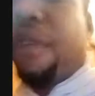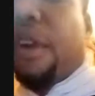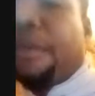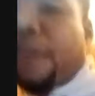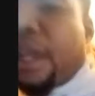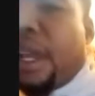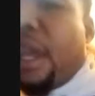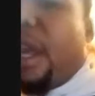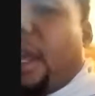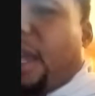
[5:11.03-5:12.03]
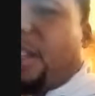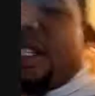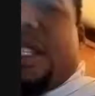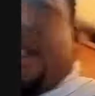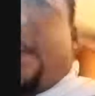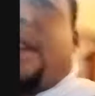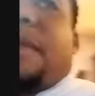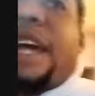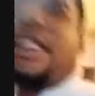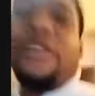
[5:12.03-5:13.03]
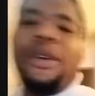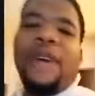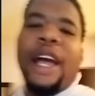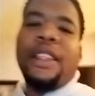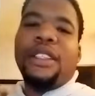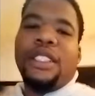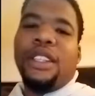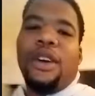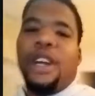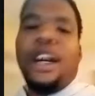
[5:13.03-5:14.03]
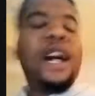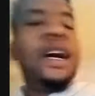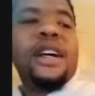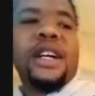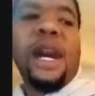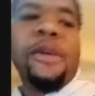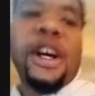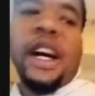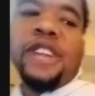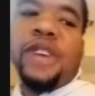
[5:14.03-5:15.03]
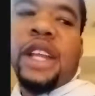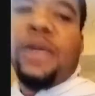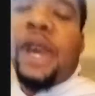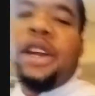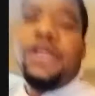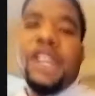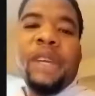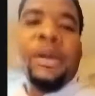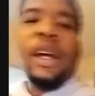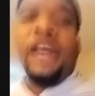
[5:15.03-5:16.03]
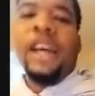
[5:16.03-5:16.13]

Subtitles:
forefront. And just to tell them, like, you don't have to just go to Comic Cons. You don't have to wait on them.